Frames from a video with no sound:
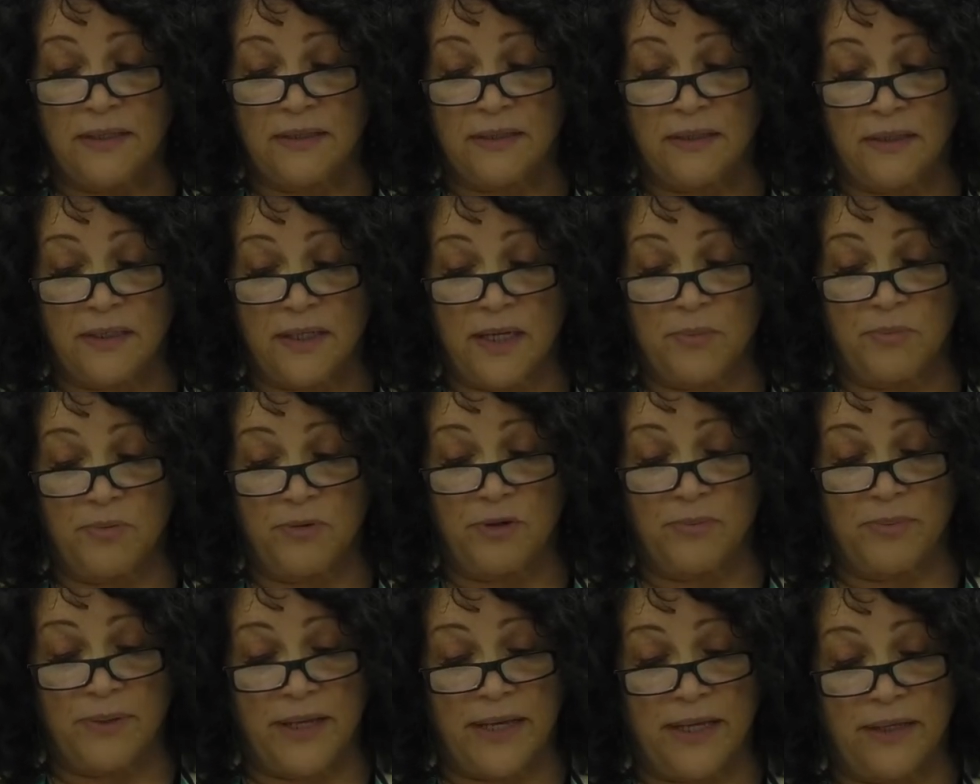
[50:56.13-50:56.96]
the
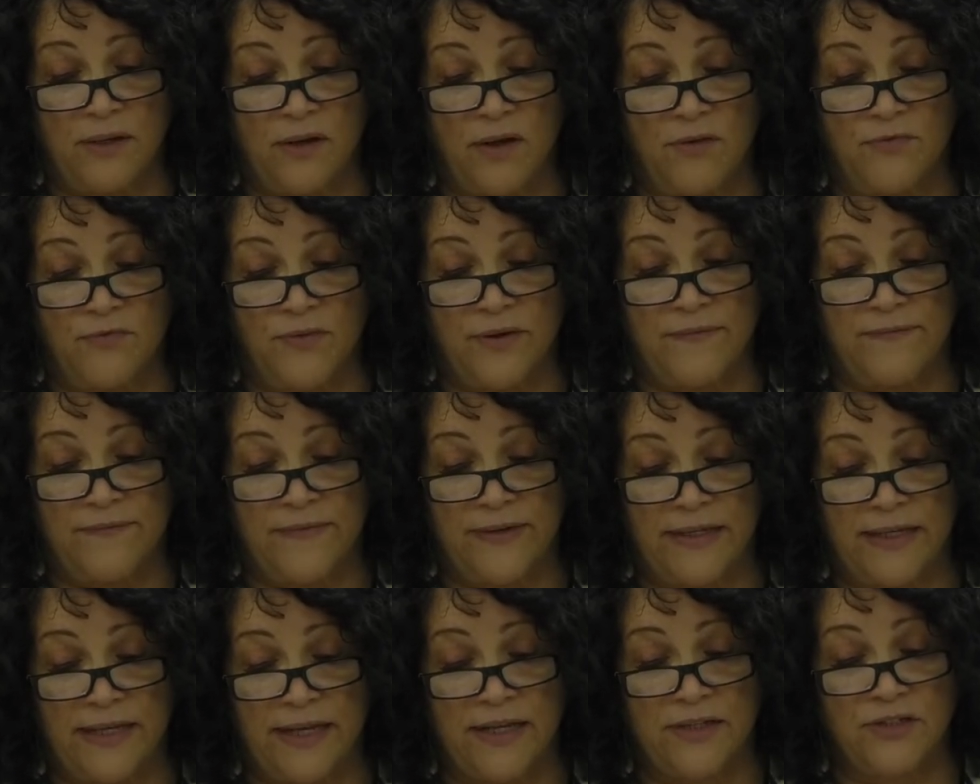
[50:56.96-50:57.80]
library began offering
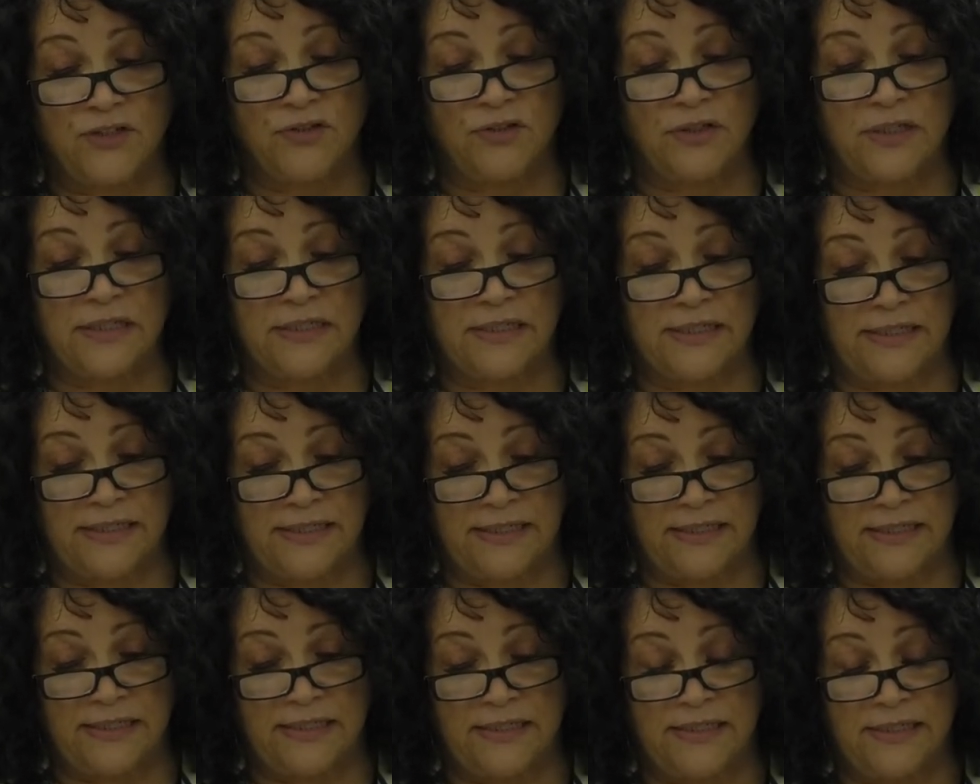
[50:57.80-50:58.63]
financial
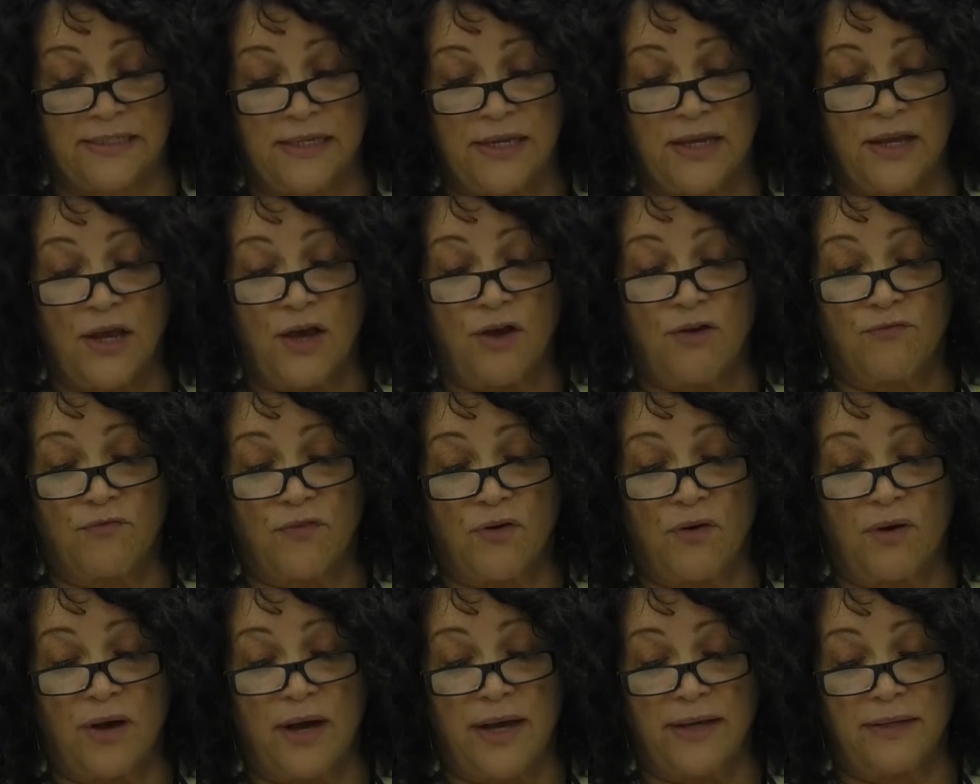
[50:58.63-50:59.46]
assistance for
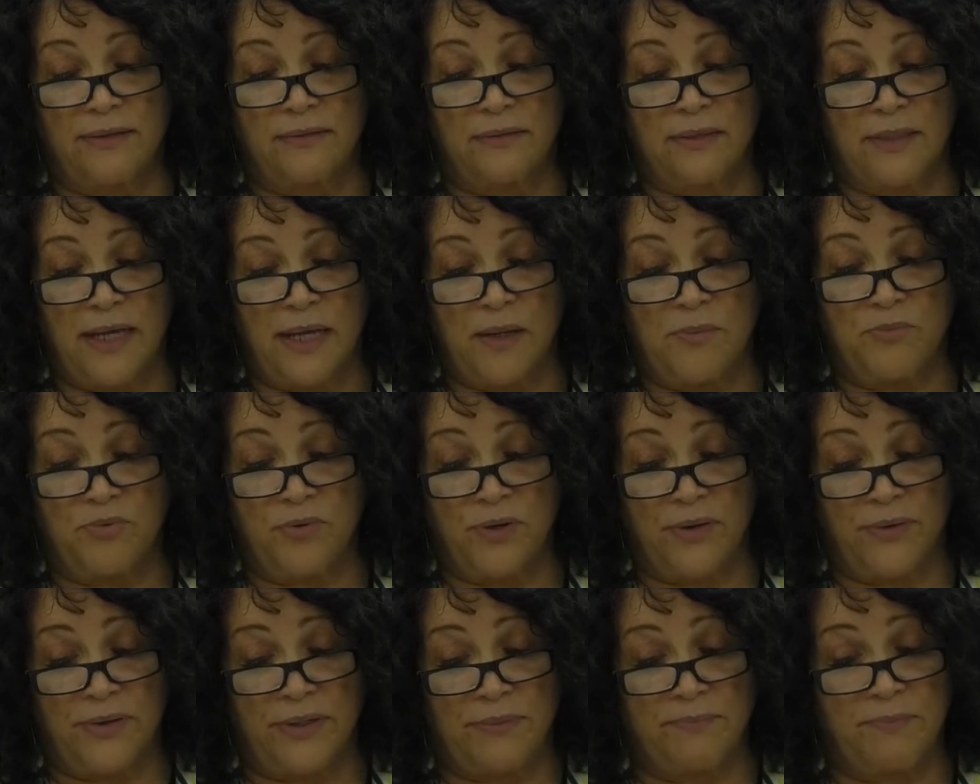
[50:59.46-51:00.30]
Ohio
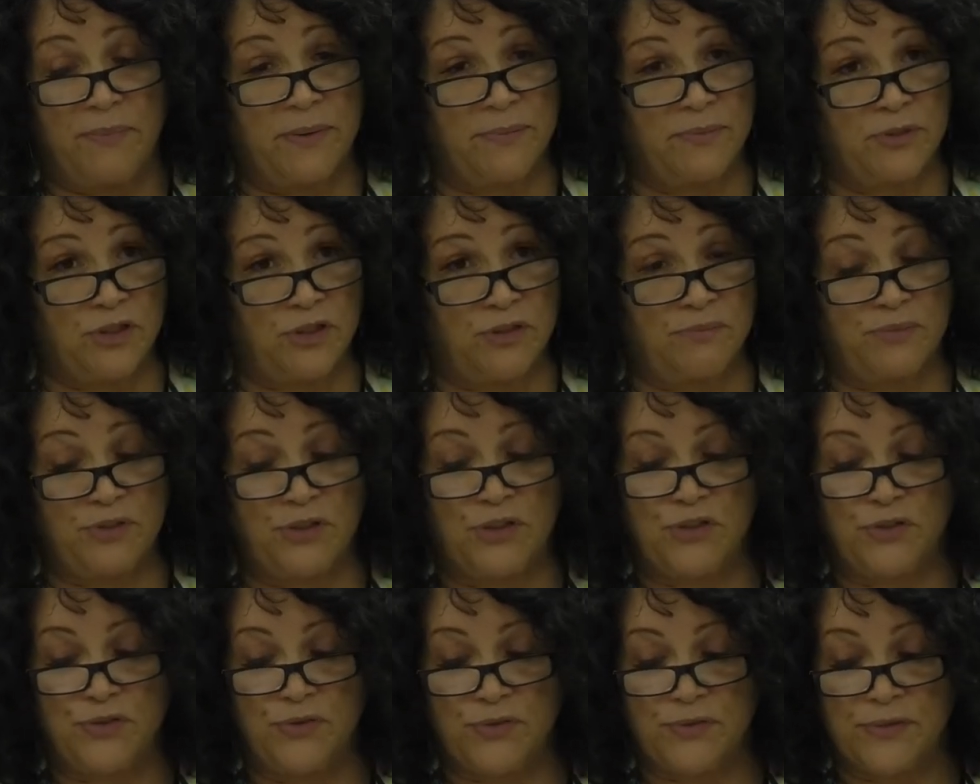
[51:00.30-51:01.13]
Library membership
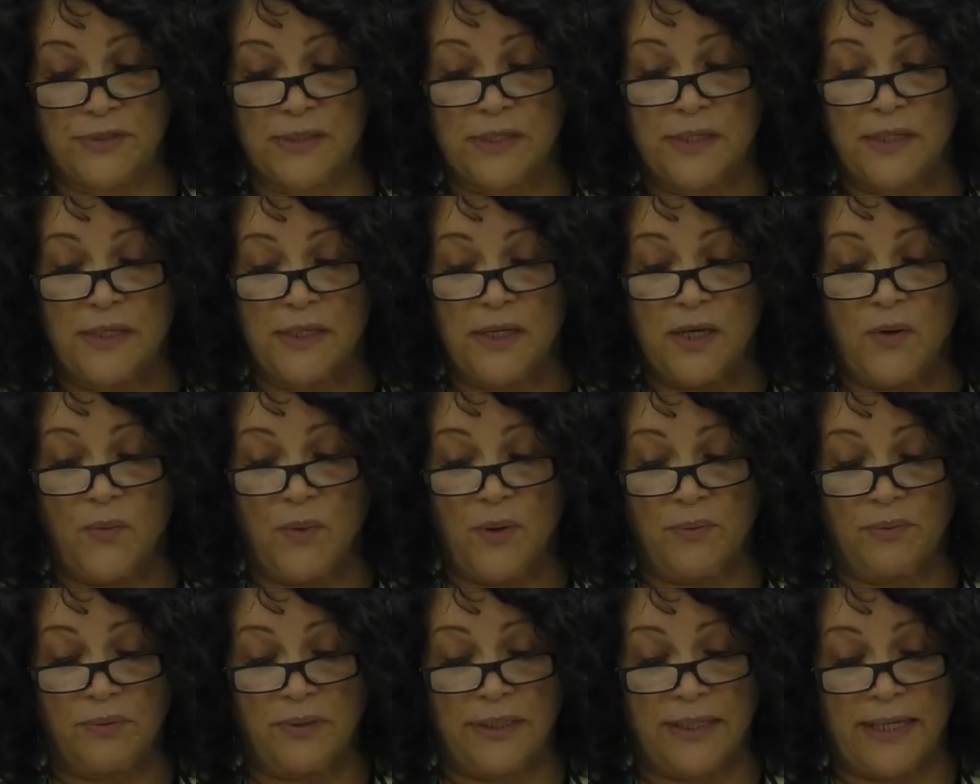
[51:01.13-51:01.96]
dues.
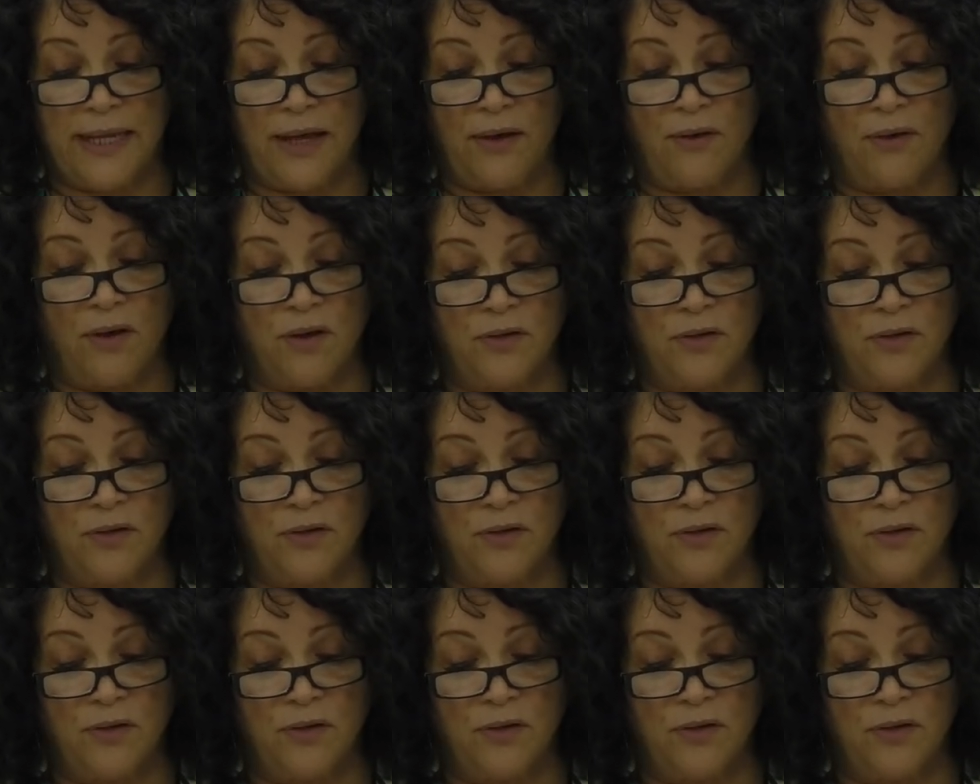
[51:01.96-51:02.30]
We will now